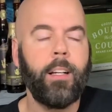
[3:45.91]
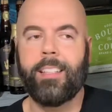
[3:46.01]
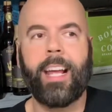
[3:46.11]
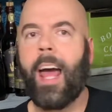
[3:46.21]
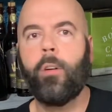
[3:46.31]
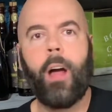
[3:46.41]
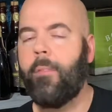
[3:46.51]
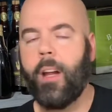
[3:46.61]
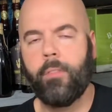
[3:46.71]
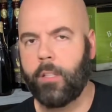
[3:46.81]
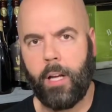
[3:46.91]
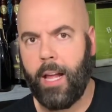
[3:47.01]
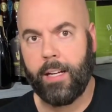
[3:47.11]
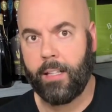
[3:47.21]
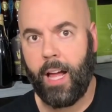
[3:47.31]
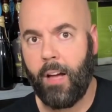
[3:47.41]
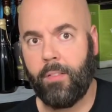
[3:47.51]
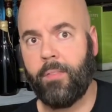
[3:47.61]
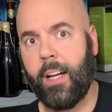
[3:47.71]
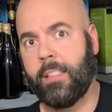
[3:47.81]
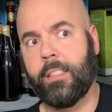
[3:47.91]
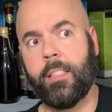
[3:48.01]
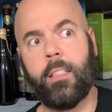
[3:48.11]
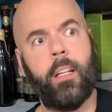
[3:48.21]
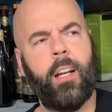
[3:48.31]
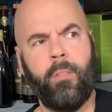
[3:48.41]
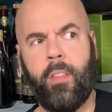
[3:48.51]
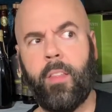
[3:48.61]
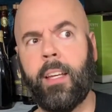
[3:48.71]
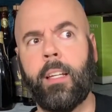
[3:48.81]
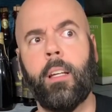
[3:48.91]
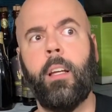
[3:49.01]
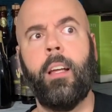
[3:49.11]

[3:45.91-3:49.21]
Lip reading: because like I've never had a Hefeweizen, I don't think,